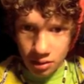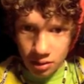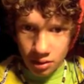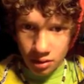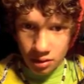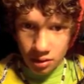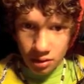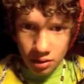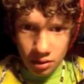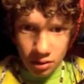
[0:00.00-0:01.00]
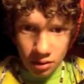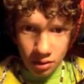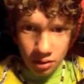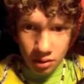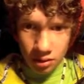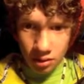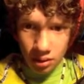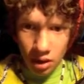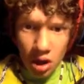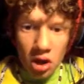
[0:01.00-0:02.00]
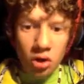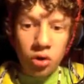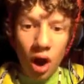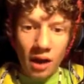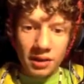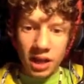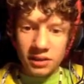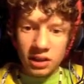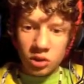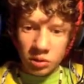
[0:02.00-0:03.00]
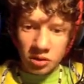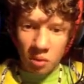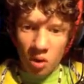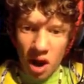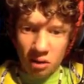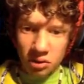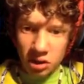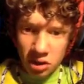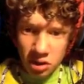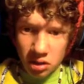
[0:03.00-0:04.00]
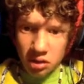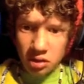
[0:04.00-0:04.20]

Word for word: Are you sure it's not in a different room? Crud! They did switch them around.